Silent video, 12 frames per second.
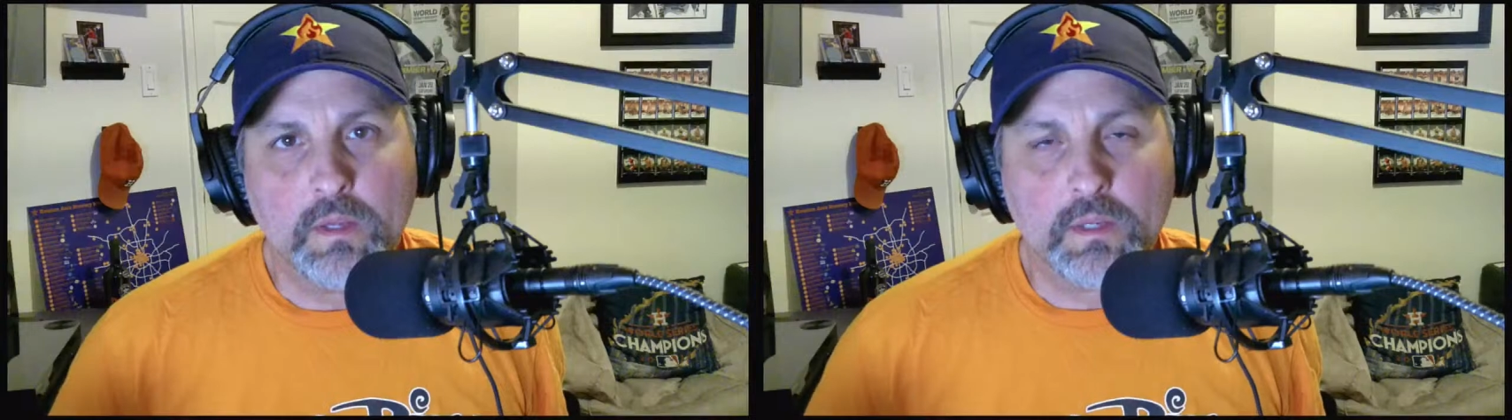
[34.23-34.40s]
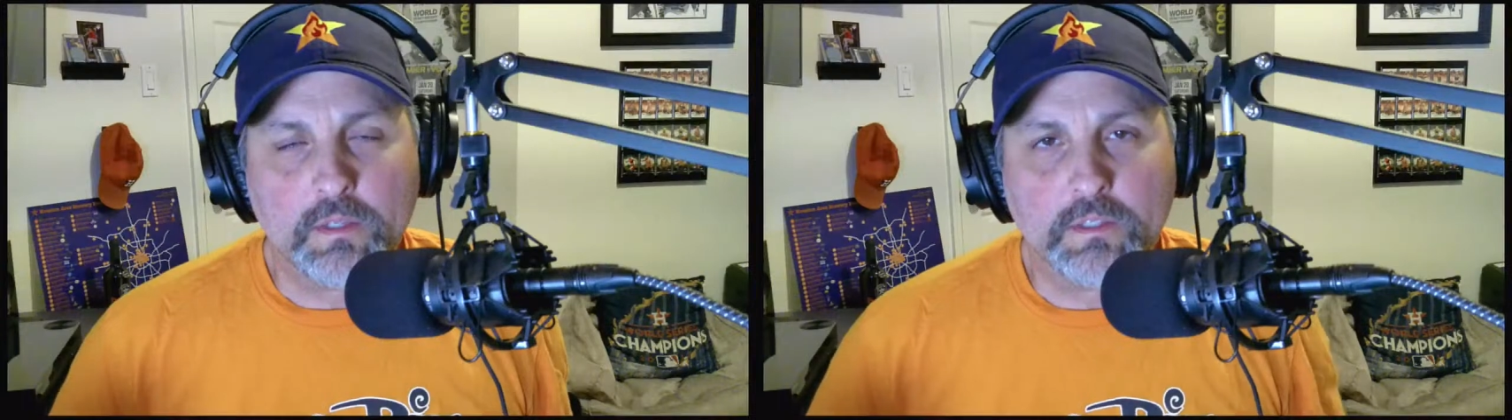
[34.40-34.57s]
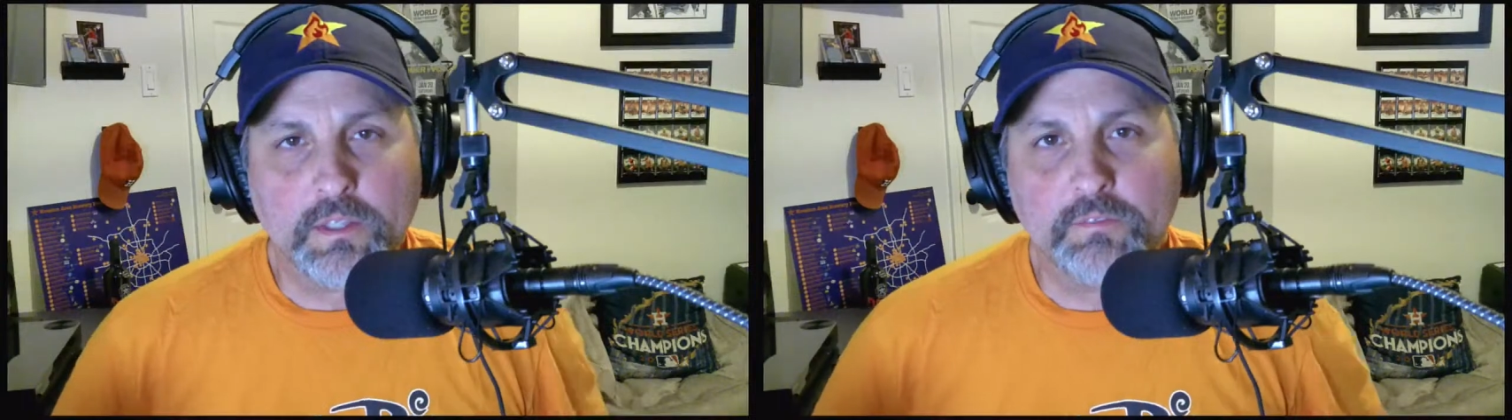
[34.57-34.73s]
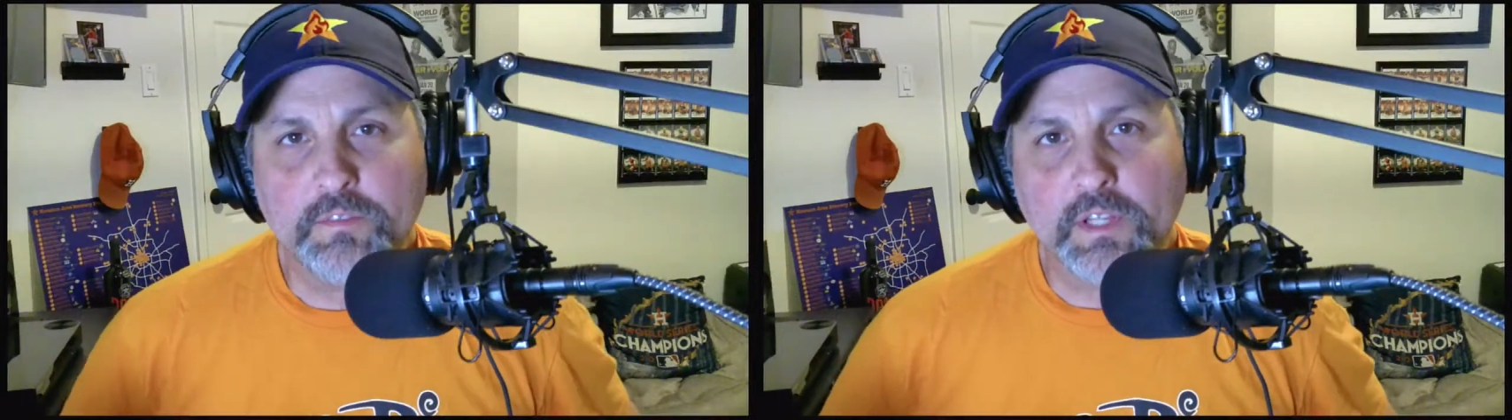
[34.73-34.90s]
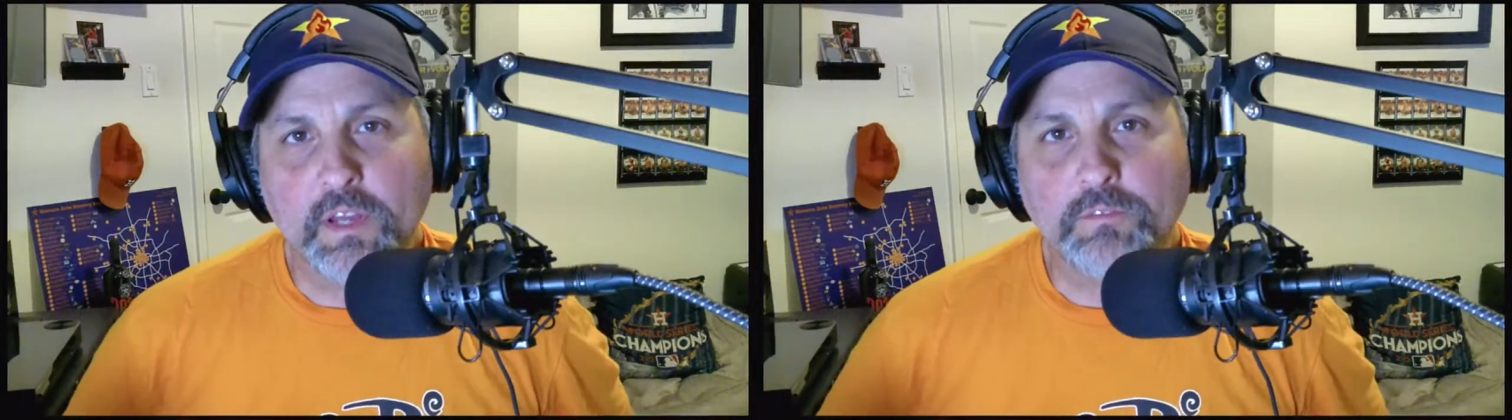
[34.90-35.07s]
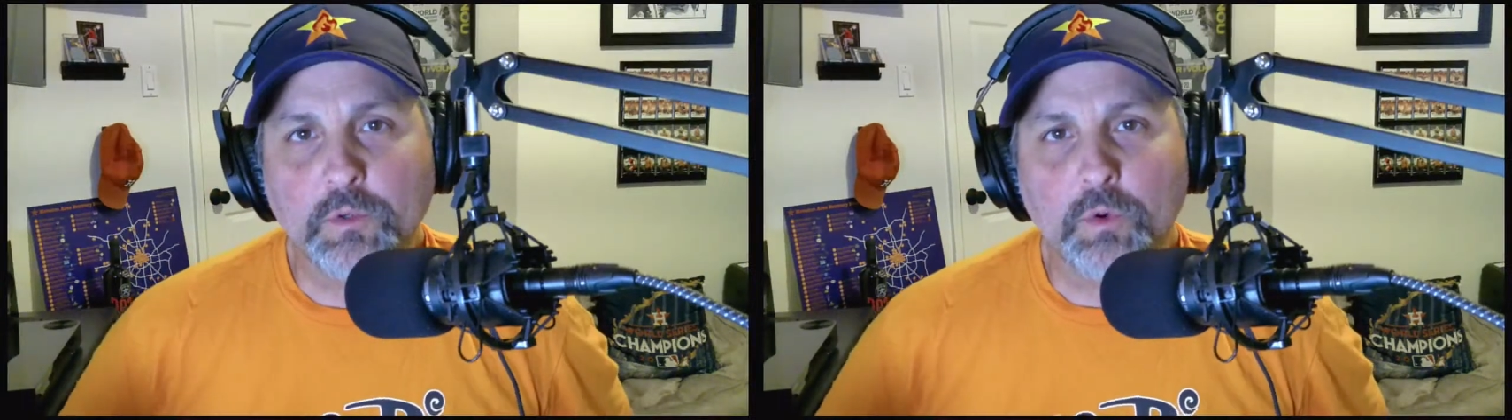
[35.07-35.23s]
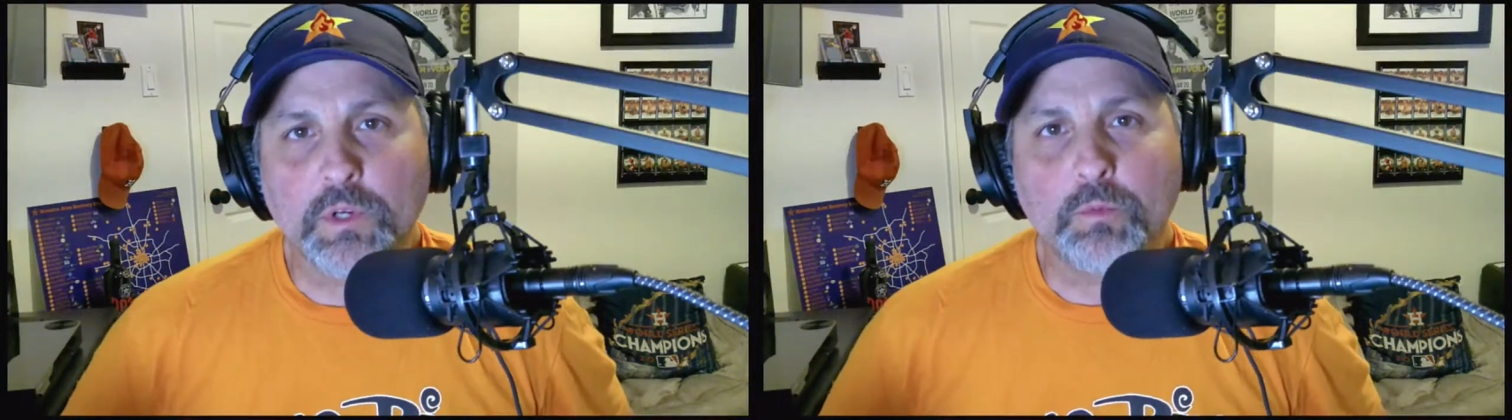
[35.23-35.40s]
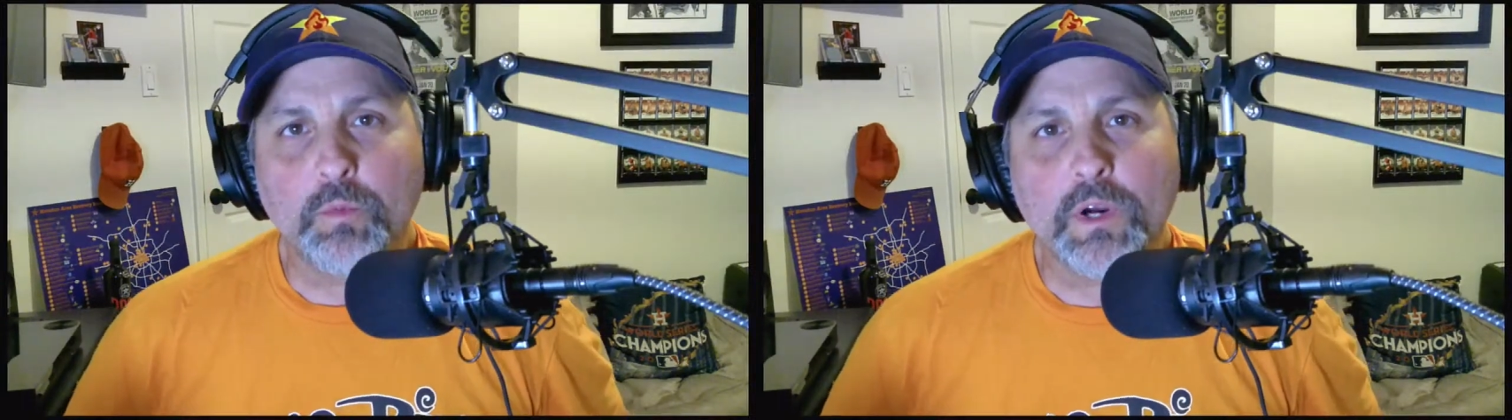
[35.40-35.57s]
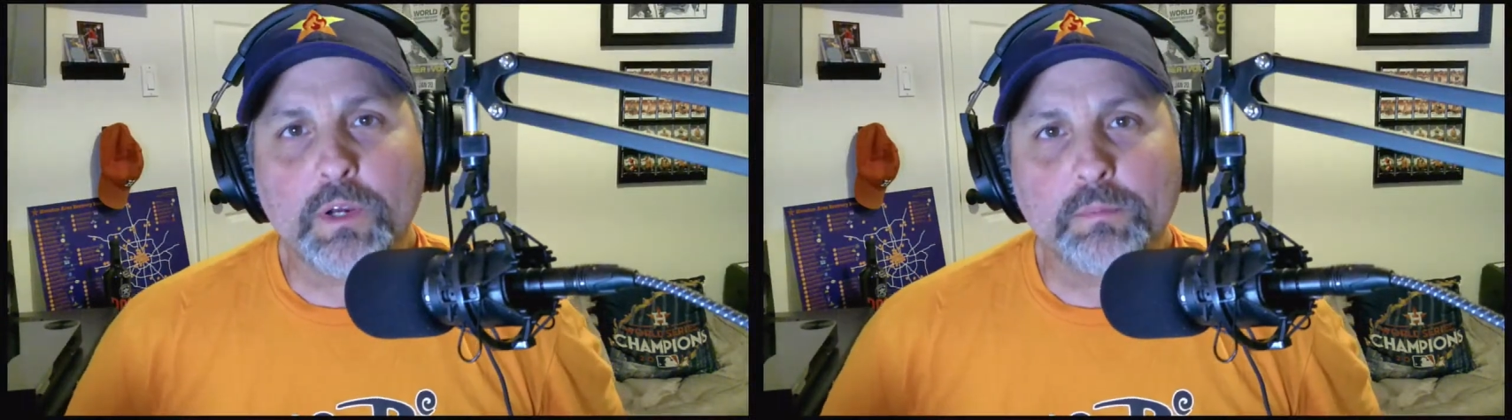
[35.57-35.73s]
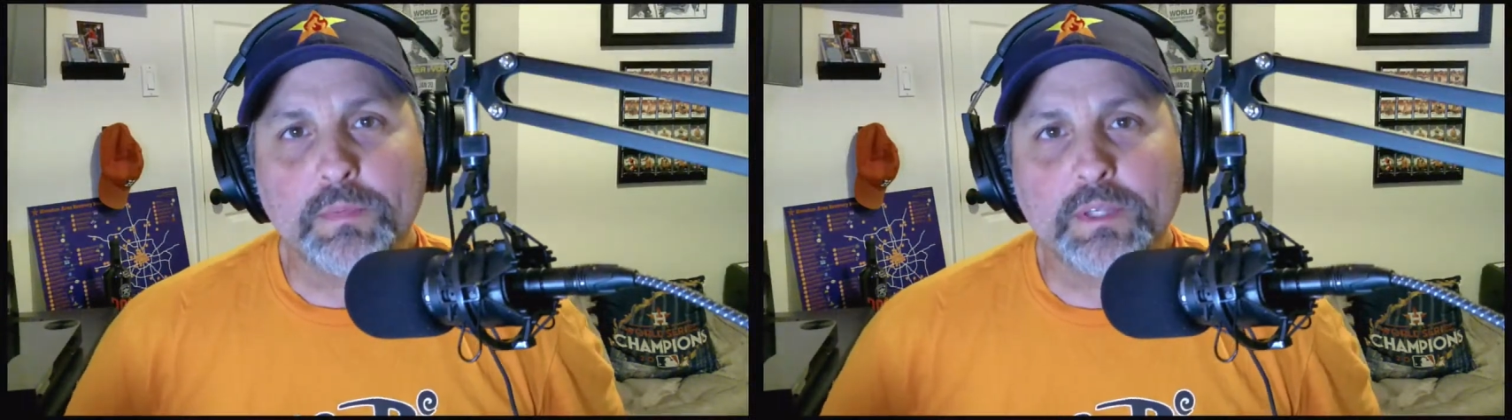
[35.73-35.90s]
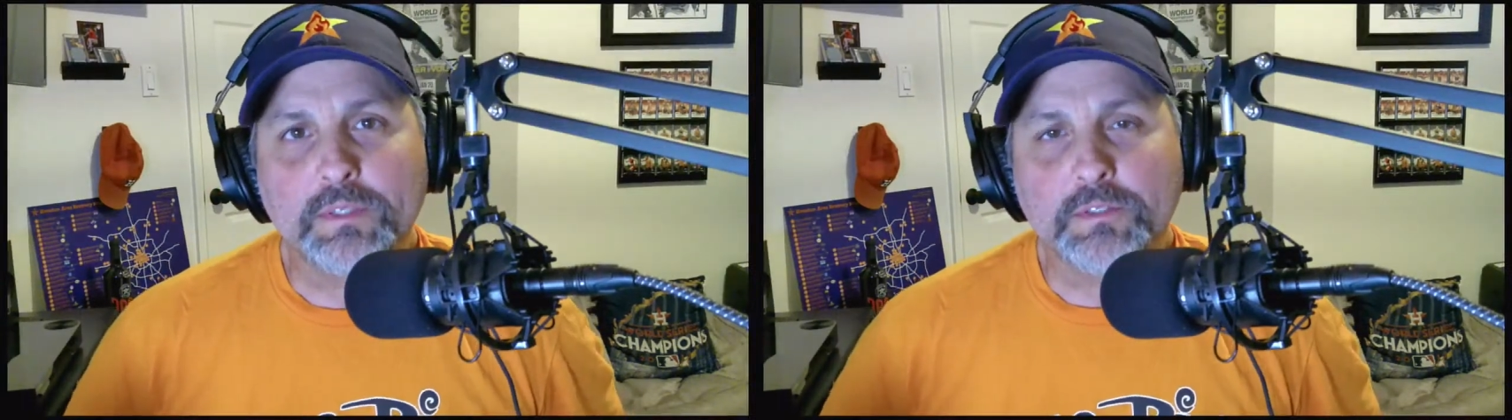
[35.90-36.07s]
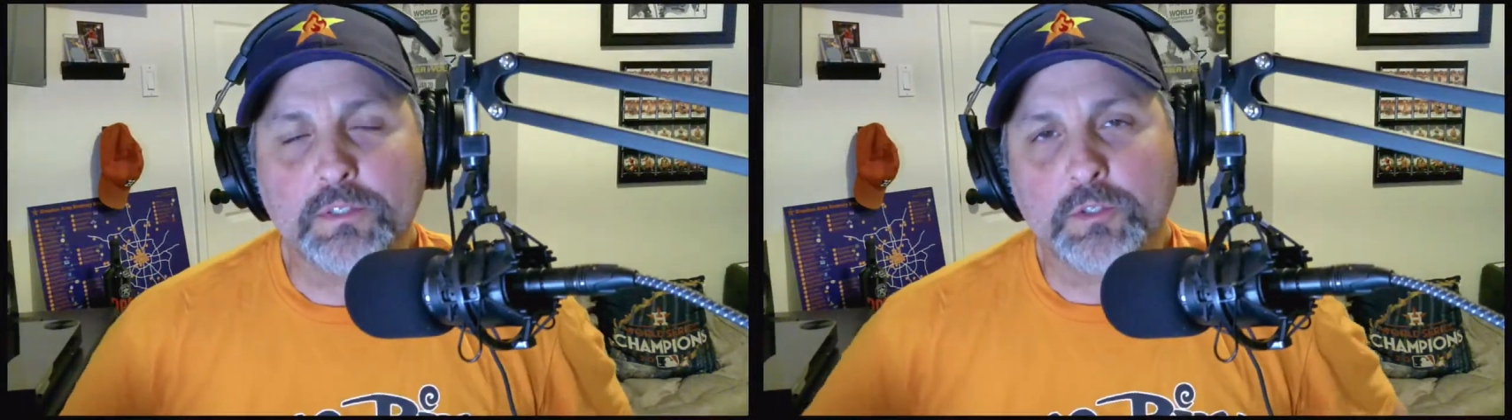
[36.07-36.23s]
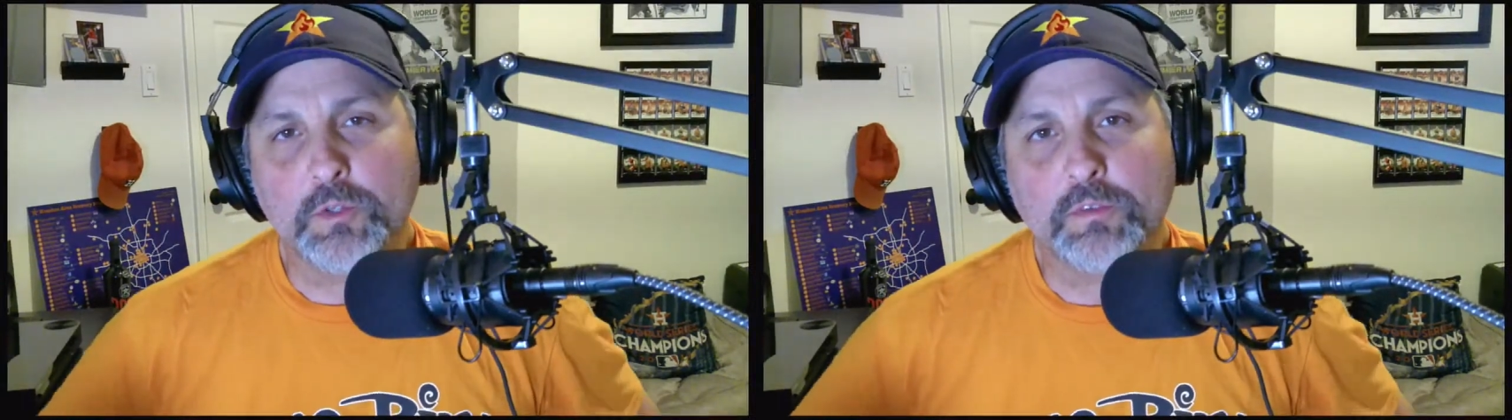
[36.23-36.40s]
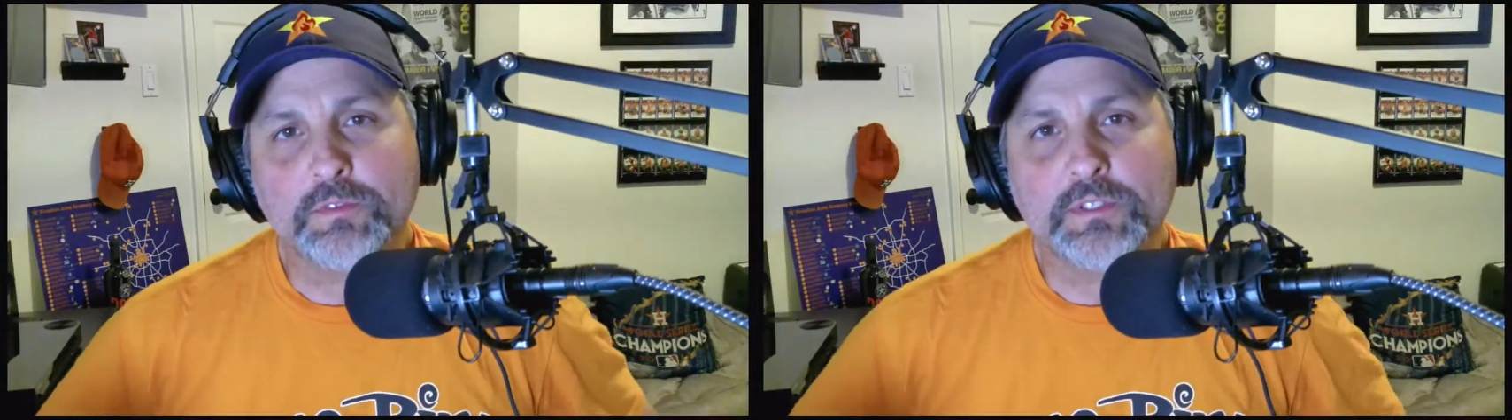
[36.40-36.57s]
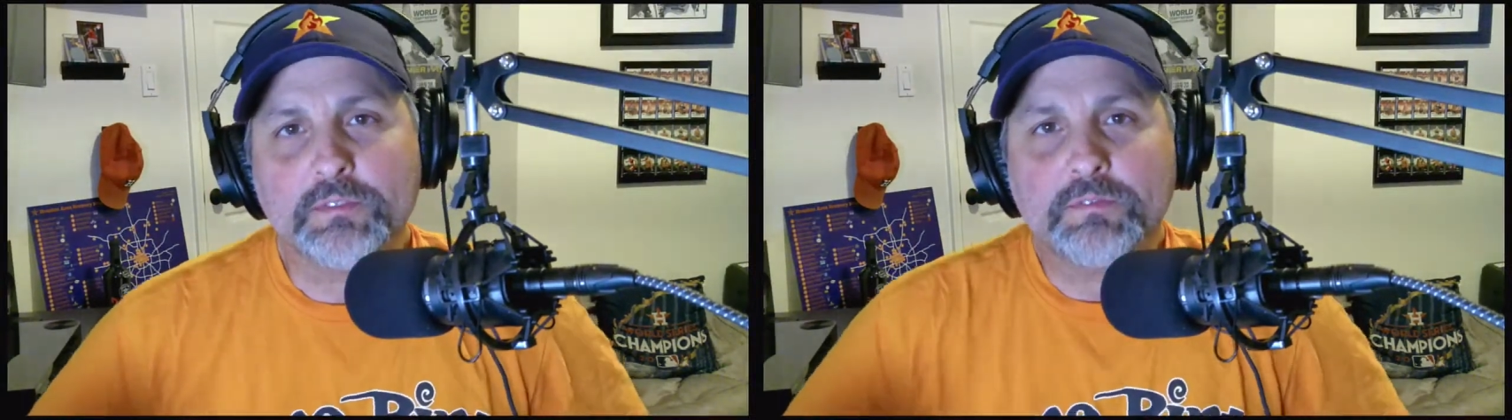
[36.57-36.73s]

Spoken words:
And good evening, everyone, and welcome into the UFC